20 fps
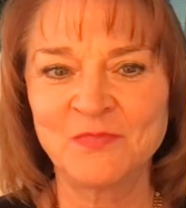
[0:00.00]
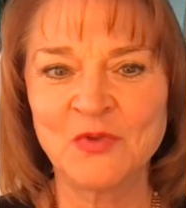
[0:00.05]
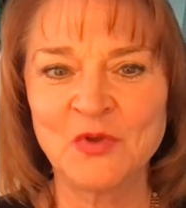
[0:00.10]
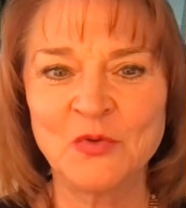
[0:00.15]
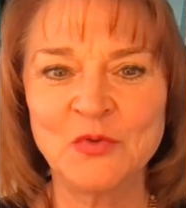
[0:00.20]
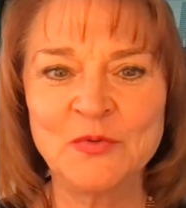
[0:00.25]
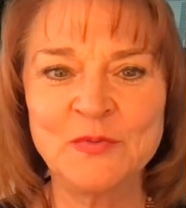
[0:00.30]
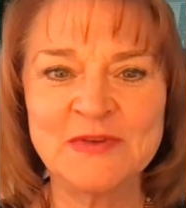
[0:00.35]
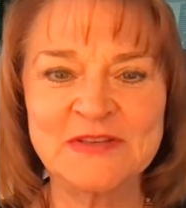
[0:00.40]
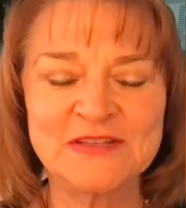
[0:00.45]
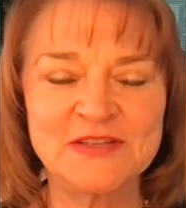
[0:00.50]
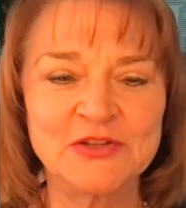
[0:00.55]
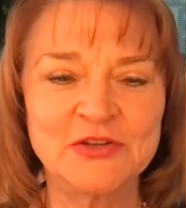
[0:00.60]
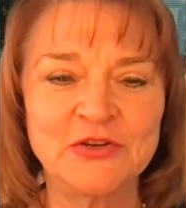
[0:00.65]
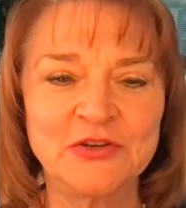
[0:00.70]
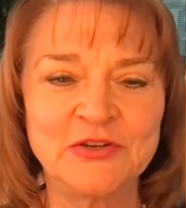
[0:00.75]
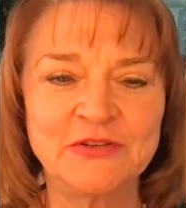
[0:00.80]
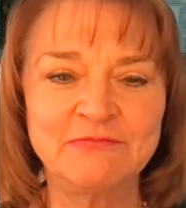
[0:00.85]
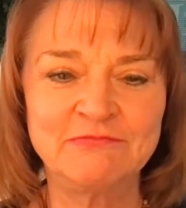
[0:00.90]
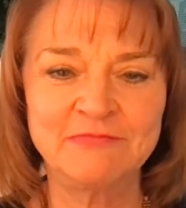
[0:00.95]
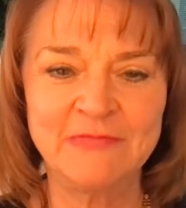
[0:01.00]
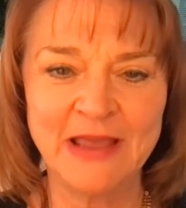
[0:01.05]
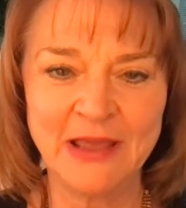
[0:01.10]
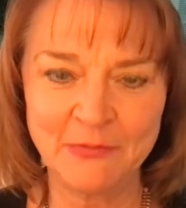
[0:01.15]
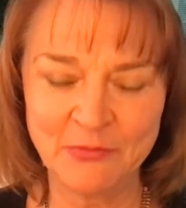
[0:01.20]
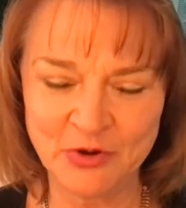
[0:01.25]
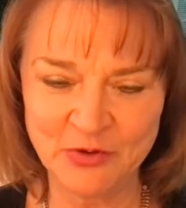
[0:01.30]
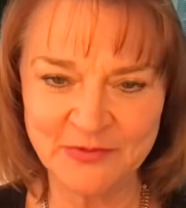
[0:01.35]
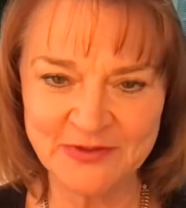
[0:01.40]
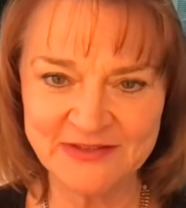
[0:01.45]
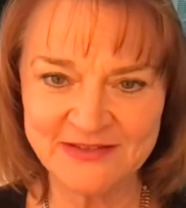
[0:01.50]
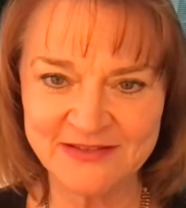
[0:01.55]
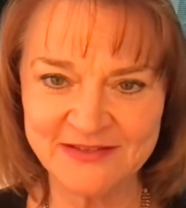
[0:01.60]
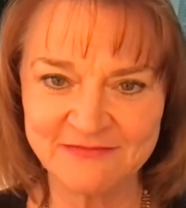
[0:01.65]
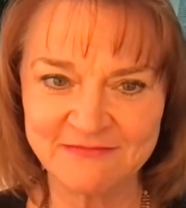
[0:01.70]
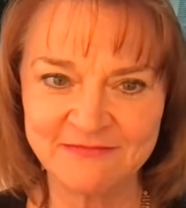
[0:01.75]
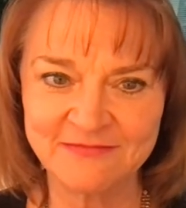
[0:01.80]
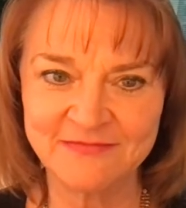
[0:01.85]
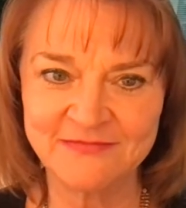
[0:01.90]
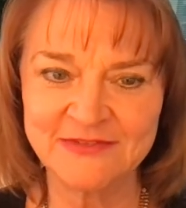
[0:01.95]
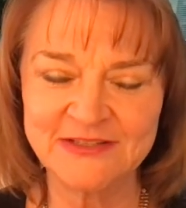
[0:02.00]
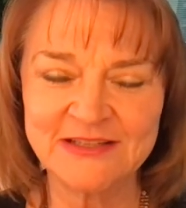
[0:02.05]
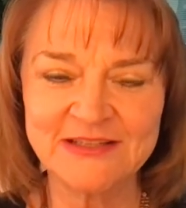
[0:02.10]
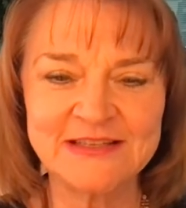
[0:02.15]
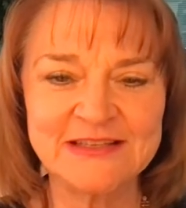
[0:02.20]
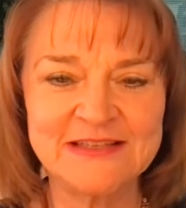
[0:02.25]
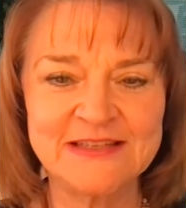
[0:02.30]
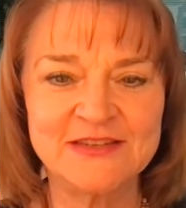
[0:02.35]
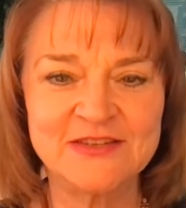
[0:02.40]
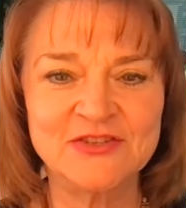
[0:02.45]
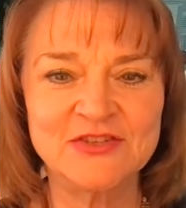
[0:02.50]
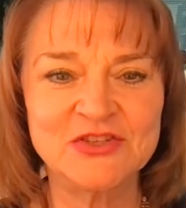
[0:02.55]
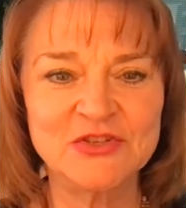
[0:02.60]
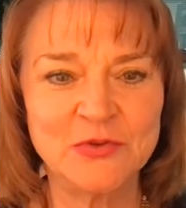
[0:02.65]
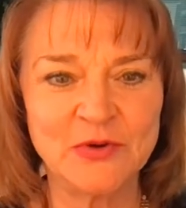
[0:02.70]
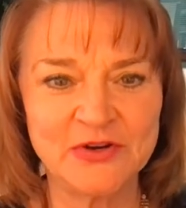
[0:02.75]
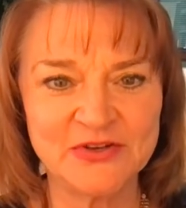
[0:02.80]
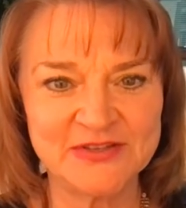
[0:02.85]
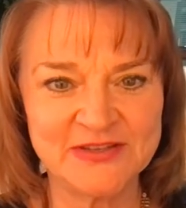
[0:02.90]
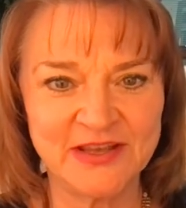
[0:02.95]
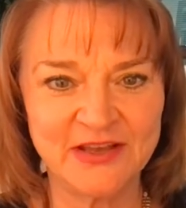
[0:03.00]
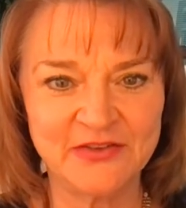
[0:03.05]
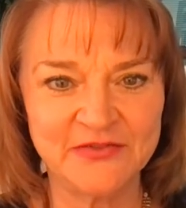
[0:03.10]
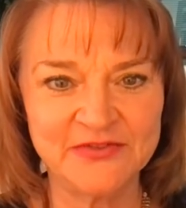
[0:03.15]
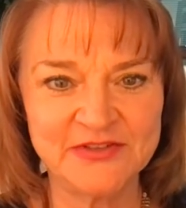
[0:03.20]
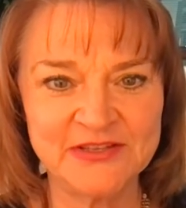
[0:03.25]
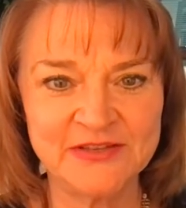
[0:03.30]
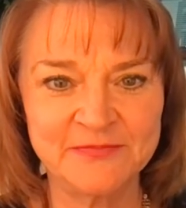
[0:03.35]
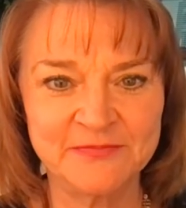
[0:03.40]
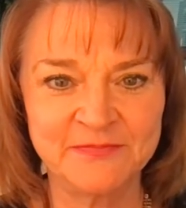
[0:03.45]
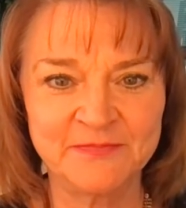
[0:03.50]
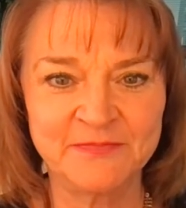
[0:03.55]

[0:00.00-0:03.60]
We must learn at moments to listen to ourselves.